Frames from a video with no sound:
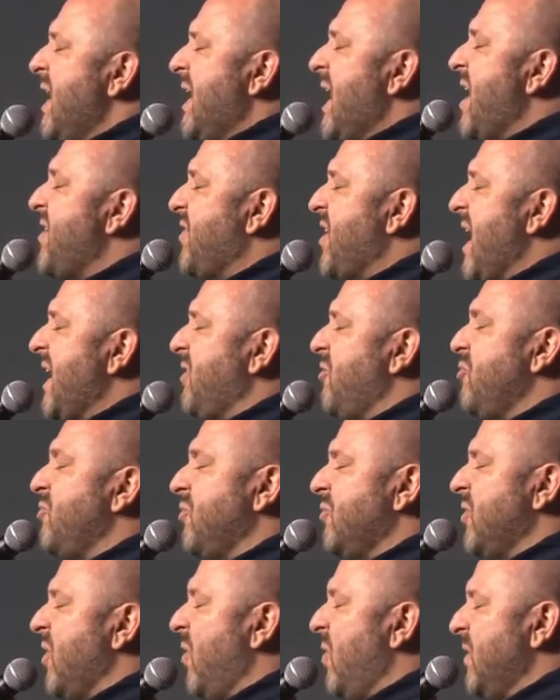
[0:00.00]
And I thank you
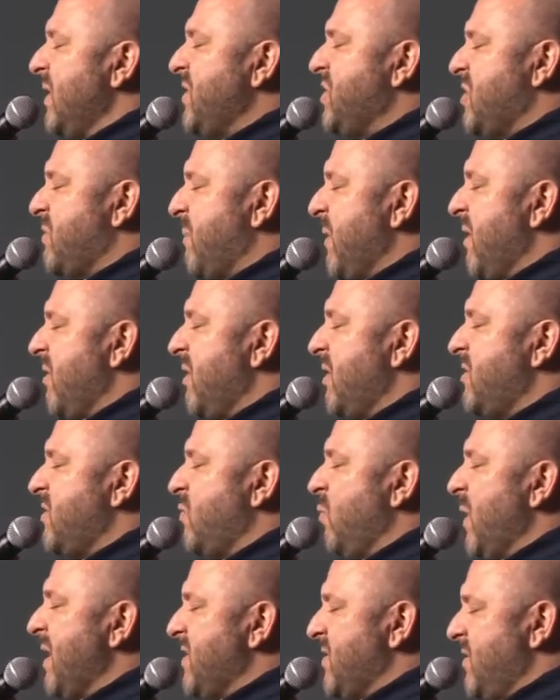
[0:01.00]
through the Holy
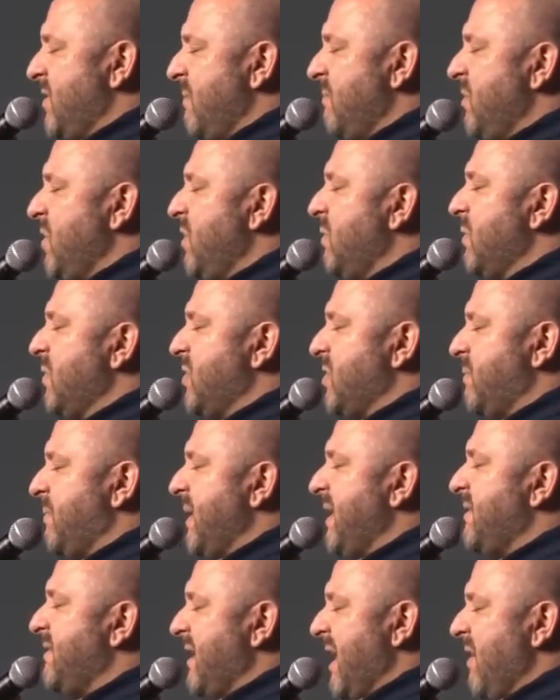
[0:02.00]
Spirit's wisdom, you will
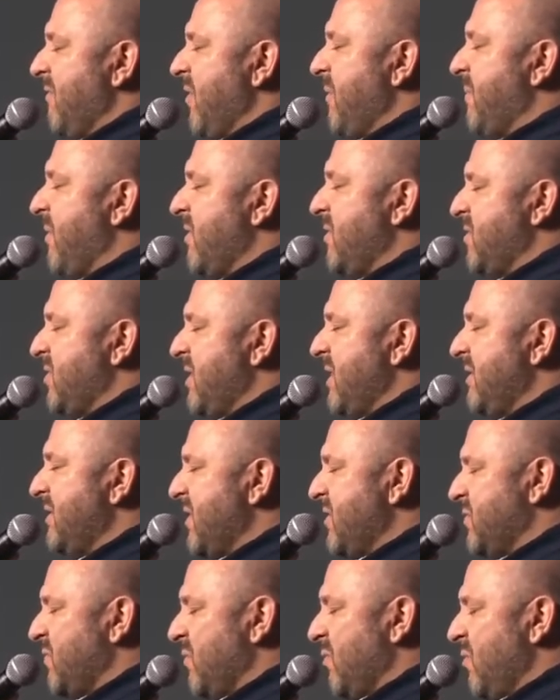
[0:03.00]
speak to every person in
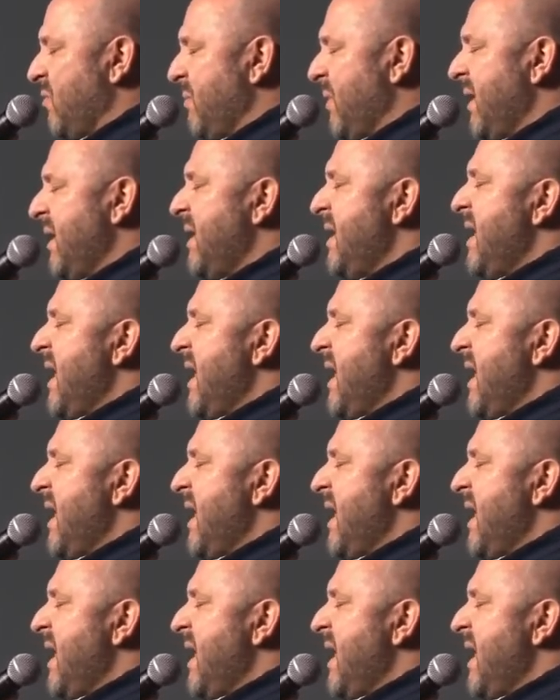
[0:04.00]
this room